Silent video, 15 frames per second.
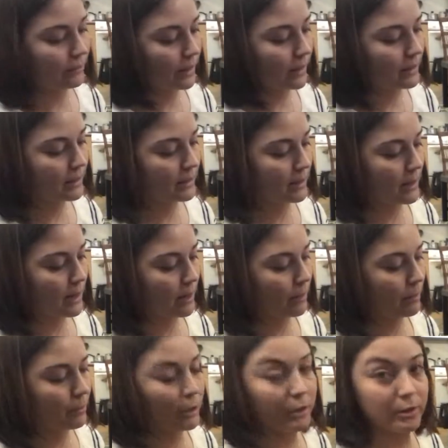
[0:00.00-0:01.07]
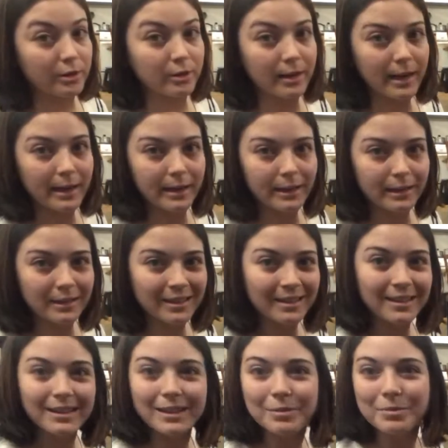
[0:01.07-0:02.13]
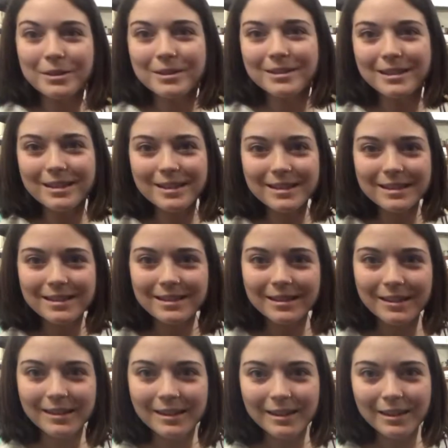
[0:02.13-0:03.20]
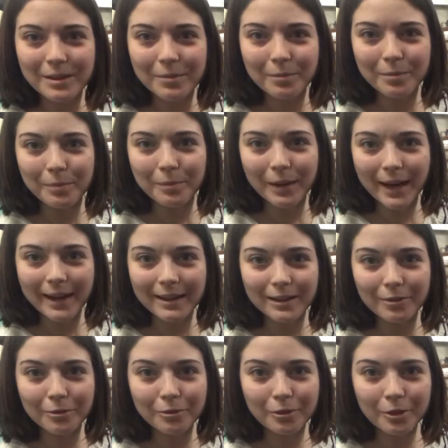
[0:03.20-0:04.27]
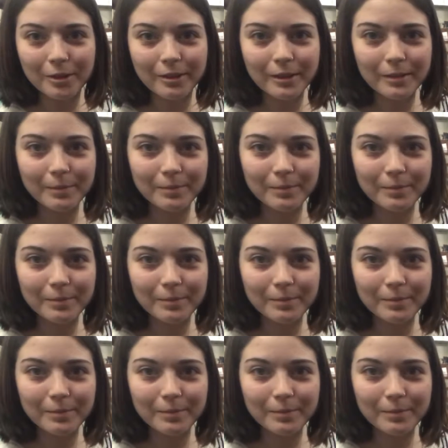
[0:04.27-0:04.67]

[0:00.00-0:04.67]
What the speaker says: like see how I'm alternating the pieces back and forth.